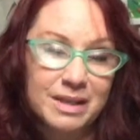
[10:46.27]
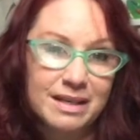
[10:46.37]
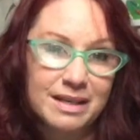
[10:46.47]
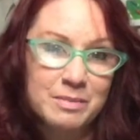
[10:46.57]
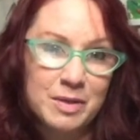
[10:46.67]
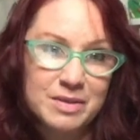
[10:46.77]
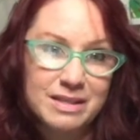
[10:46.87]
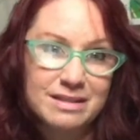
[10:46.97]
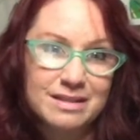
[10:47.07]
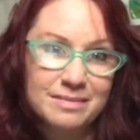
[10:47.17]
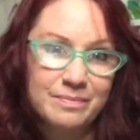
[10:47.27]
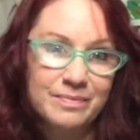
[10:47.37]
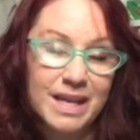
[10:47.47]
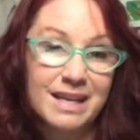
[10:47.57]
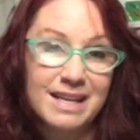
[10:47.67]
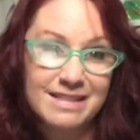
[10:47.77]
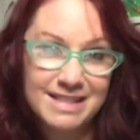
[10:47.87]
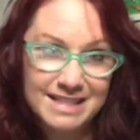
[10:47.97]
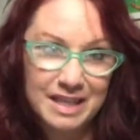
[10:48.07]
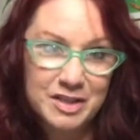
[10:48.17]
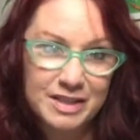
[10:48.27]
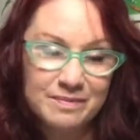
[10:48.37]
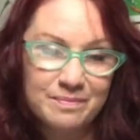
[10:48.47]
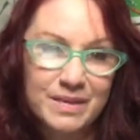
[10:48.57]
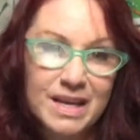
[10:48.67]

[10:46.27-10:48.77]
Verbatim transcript: in hypnosis and in this session.